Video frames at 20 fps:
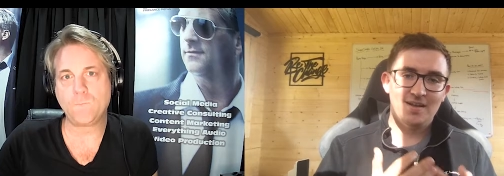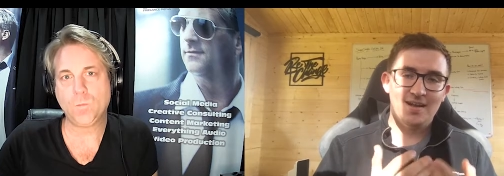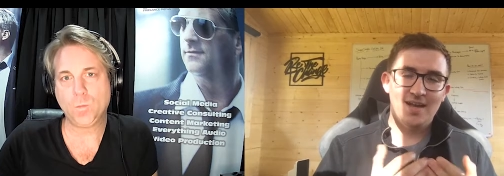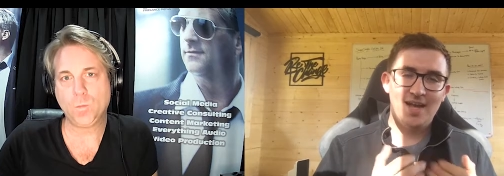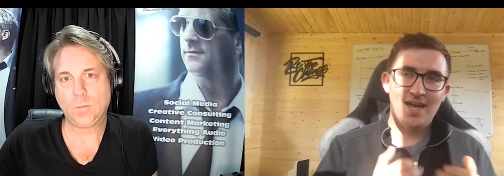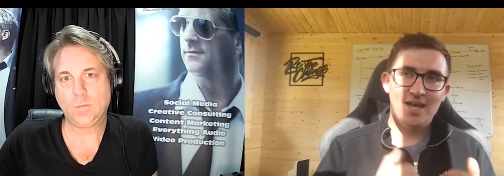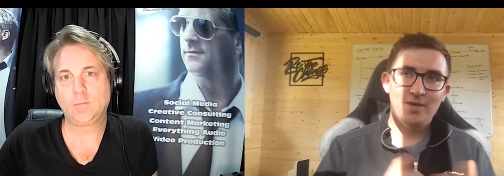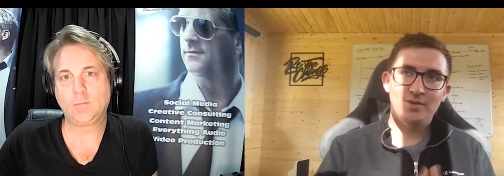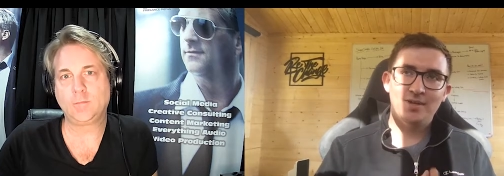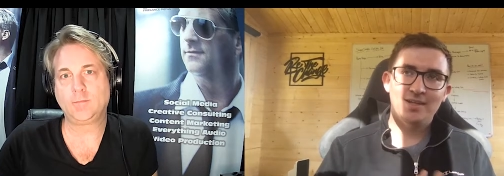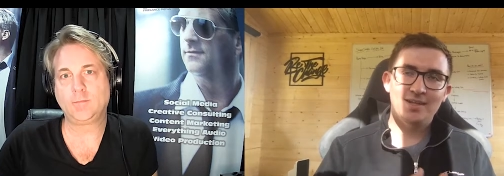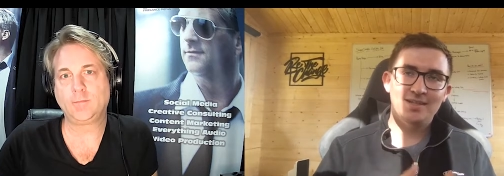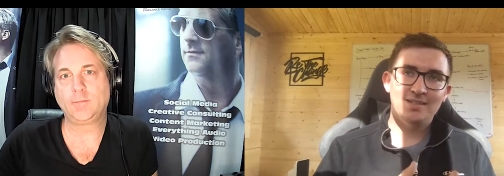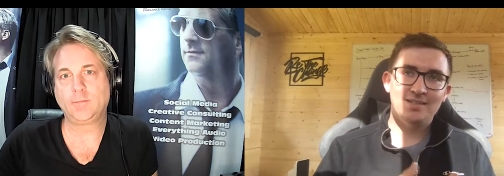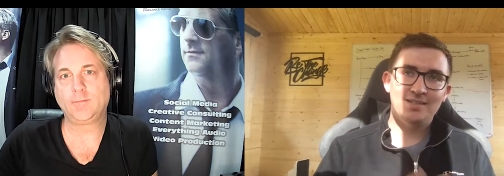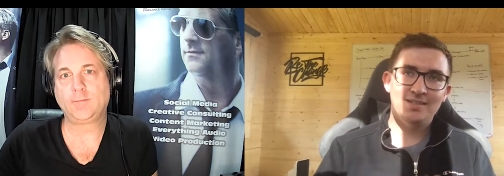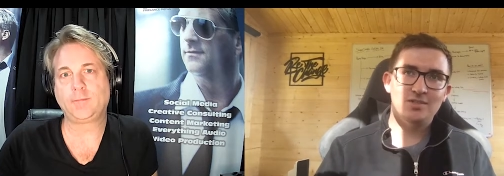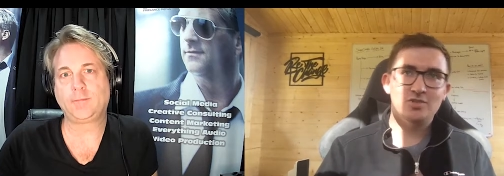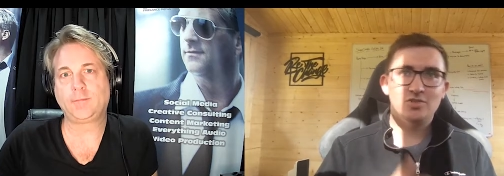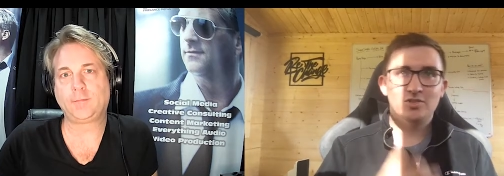Speaker 1: How can I
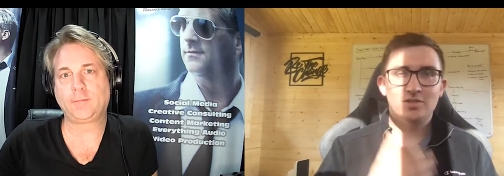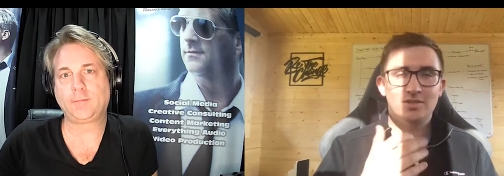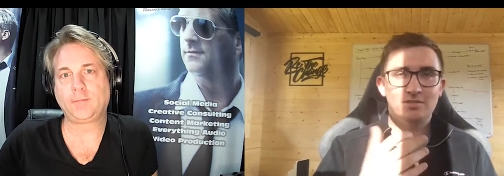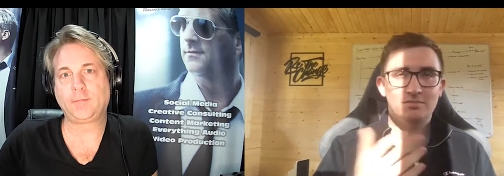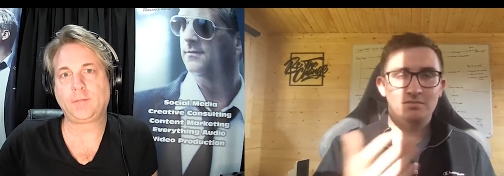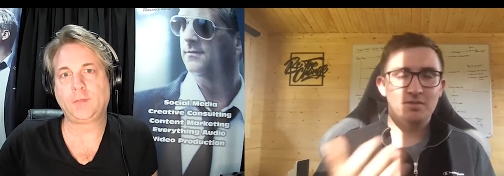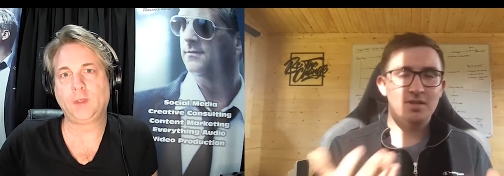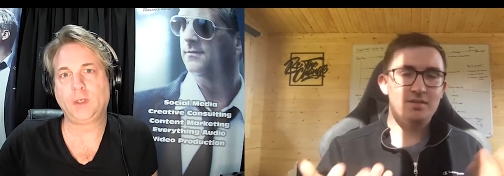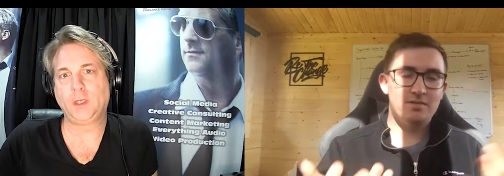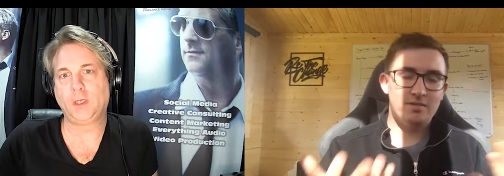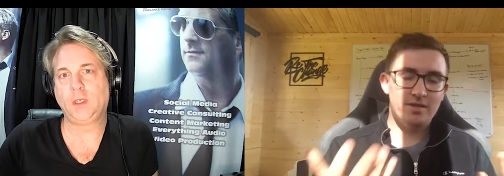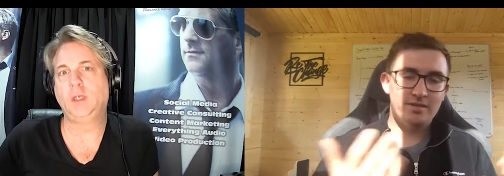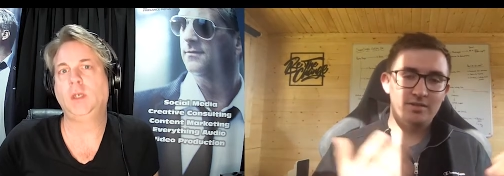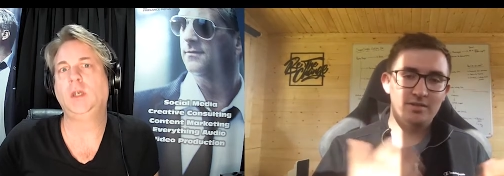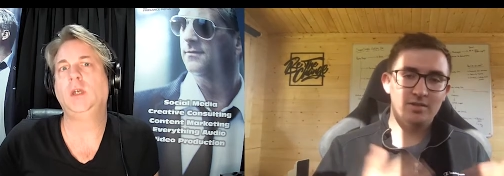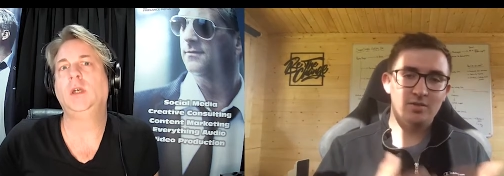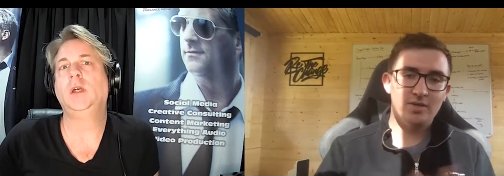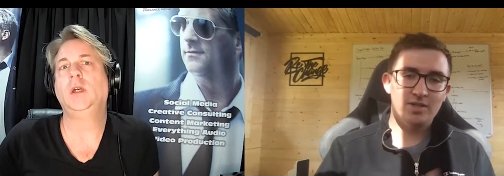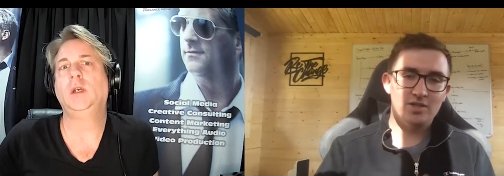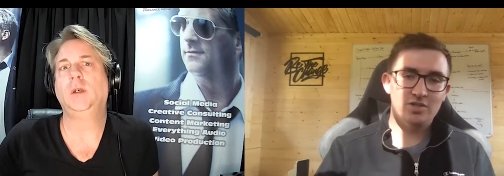teach? And, and, the
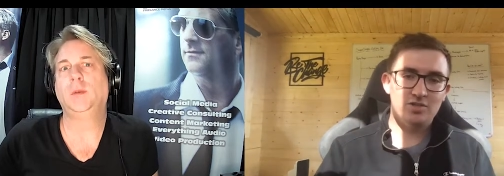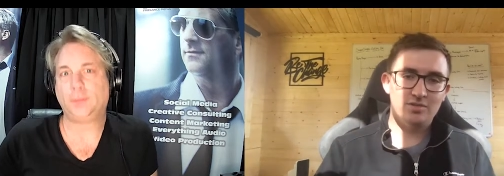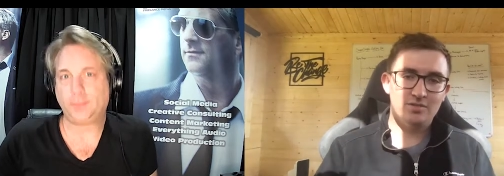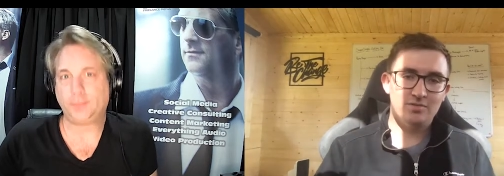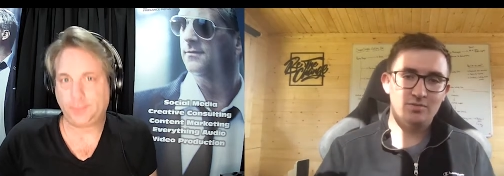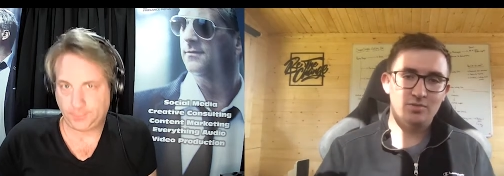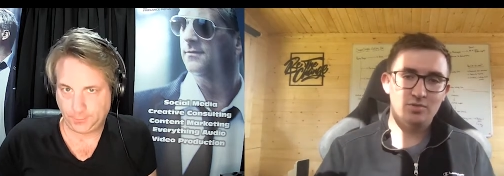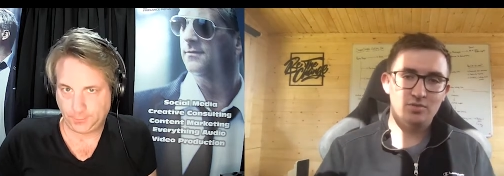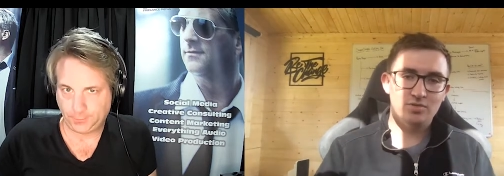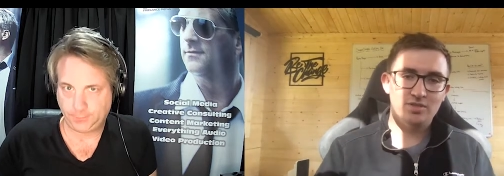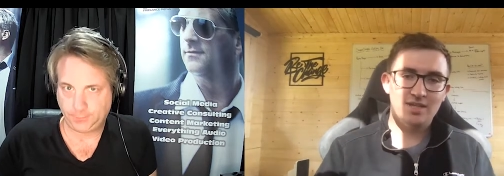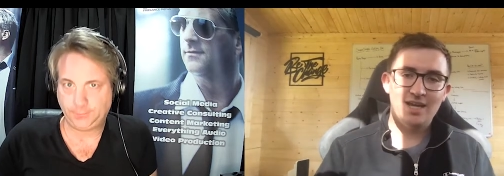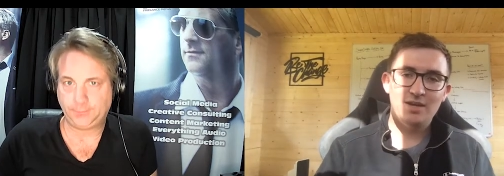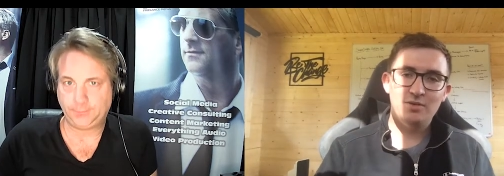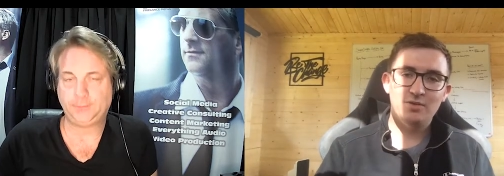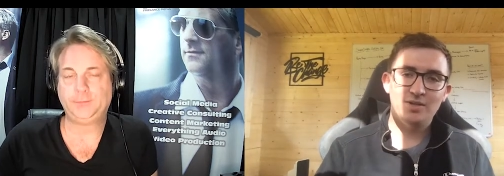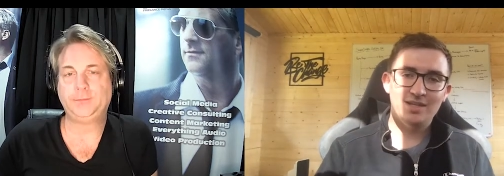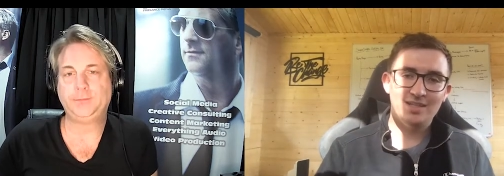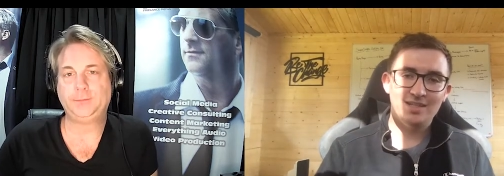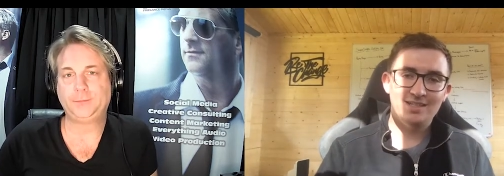question arose: How
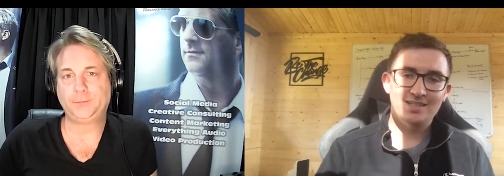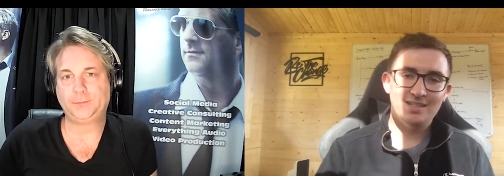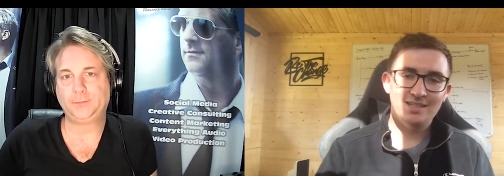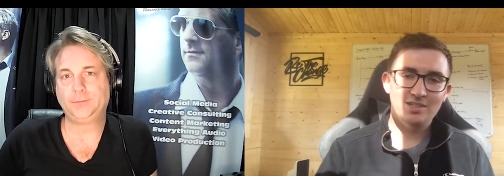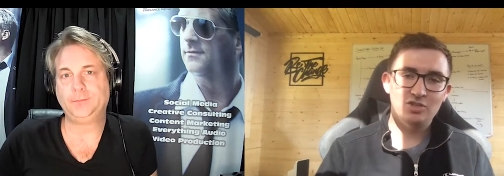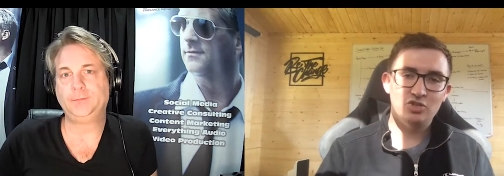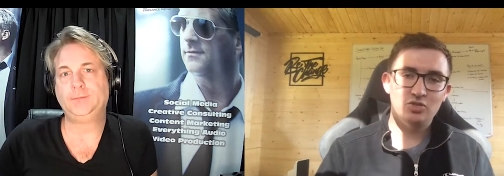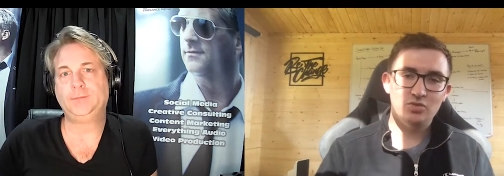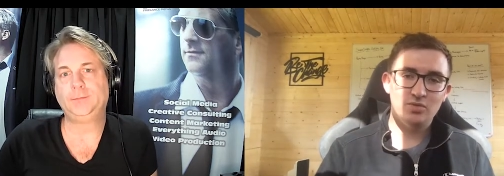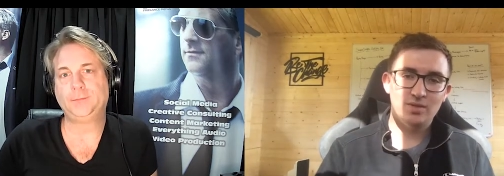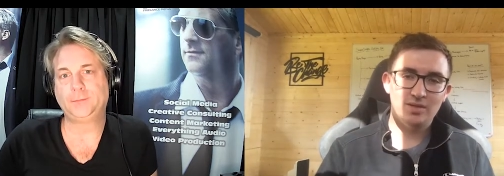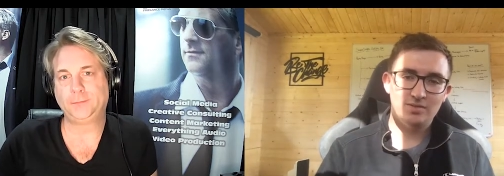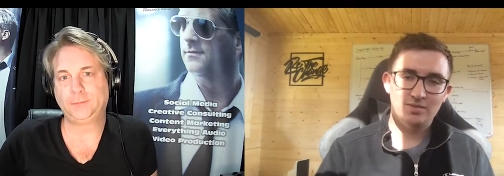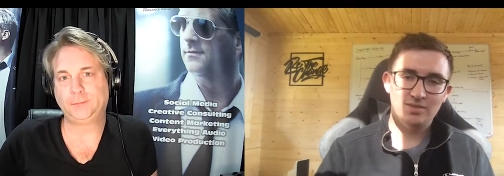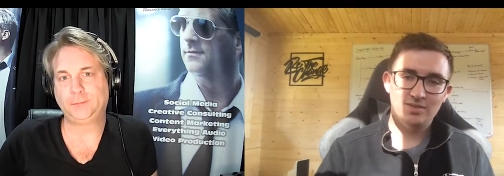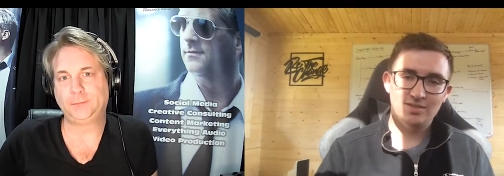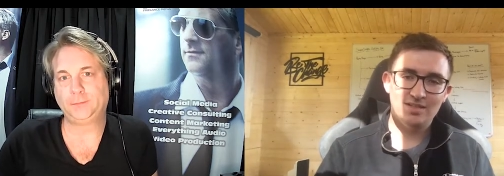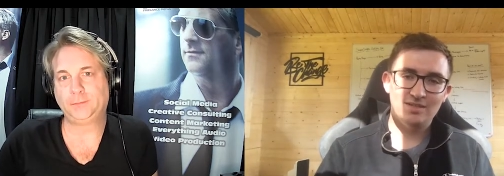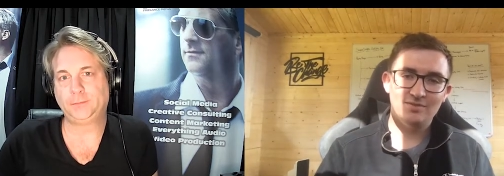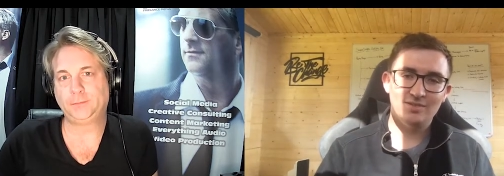can I teach you how
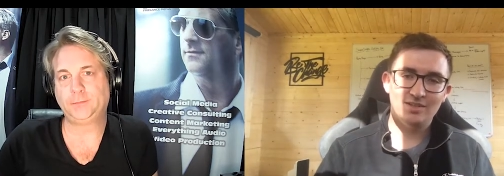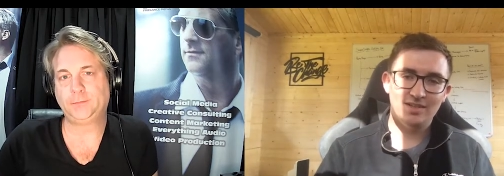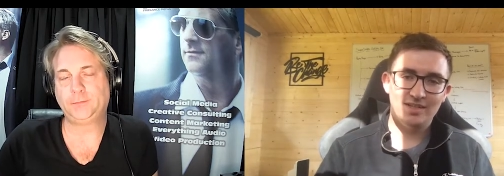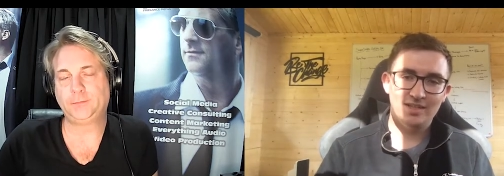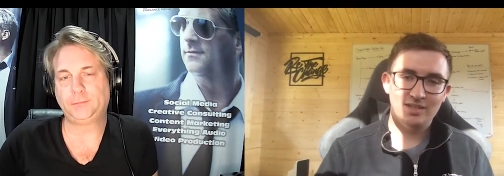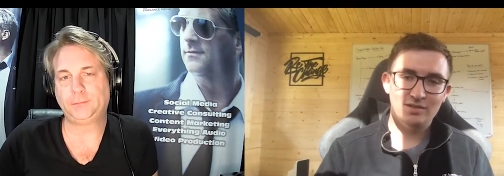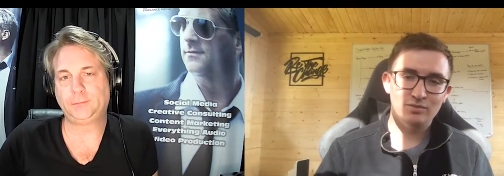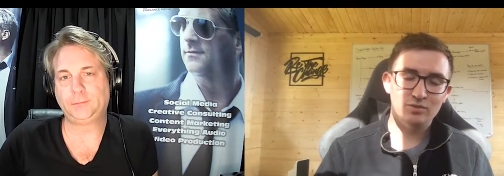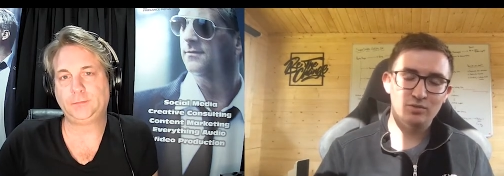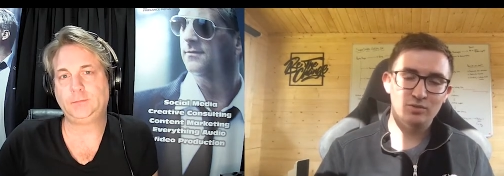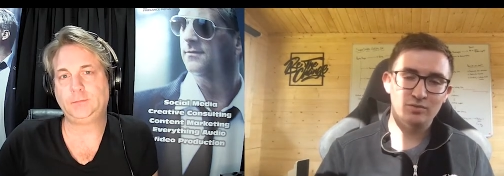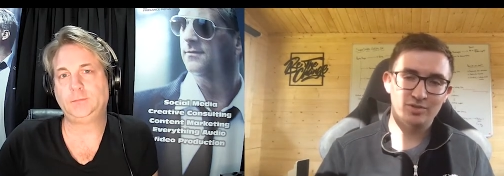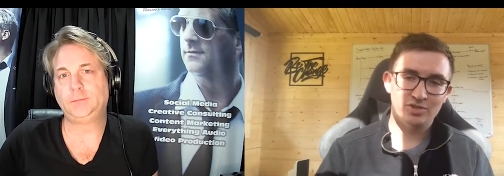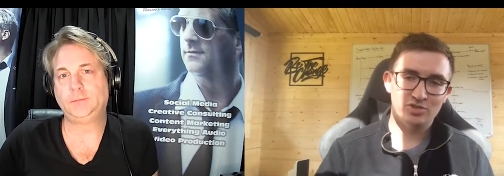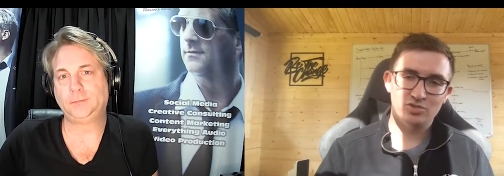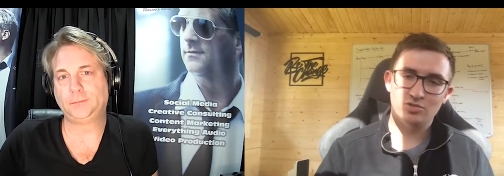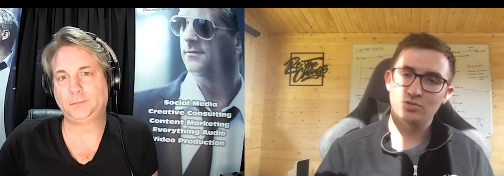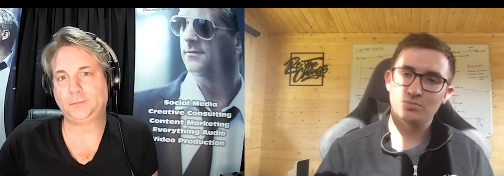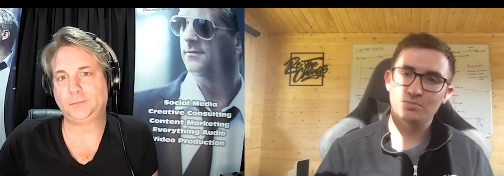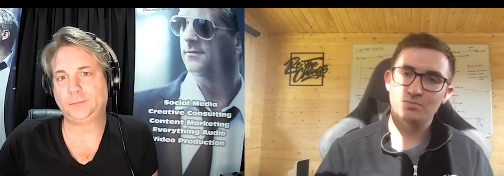to save a life over
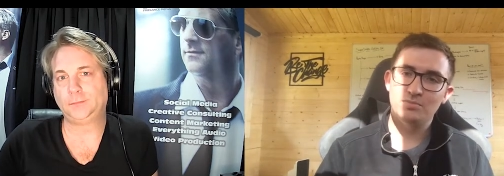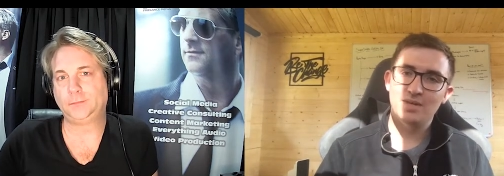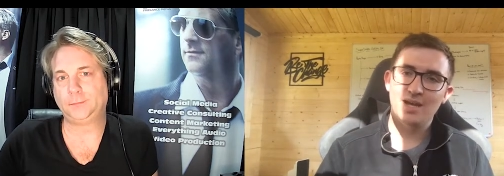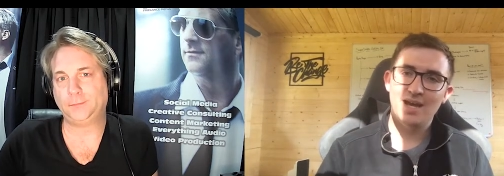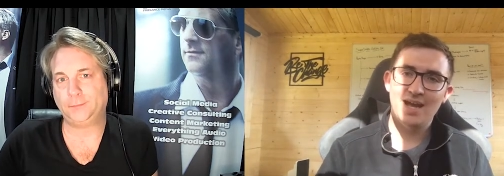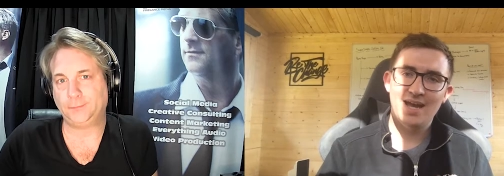Zoom?